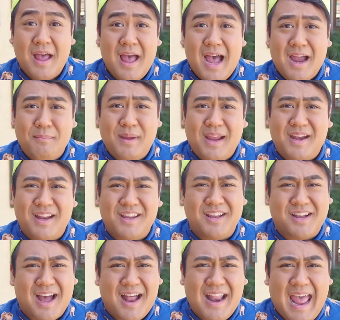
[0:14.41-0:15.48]
I mean,
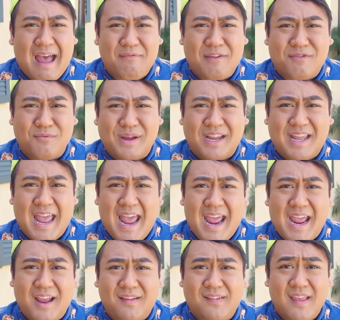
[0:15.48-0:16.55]
you gotta have the three
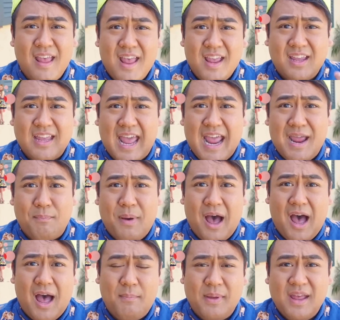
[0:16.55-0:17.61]
K's,
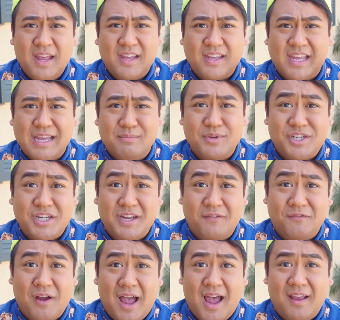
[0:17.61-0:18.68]
K-pop, kimchi
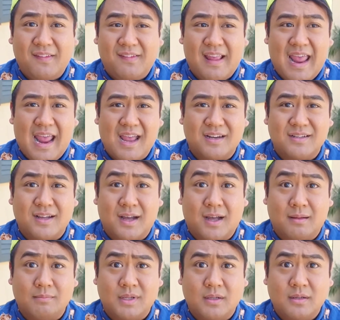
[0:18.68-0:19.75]
fries, and
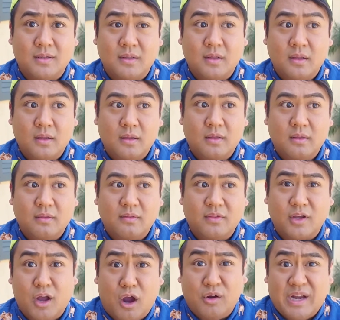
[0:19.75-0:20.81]
the
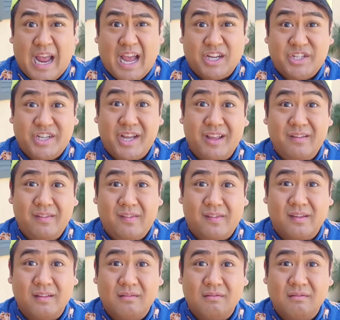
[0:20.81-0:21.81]
Kardashians?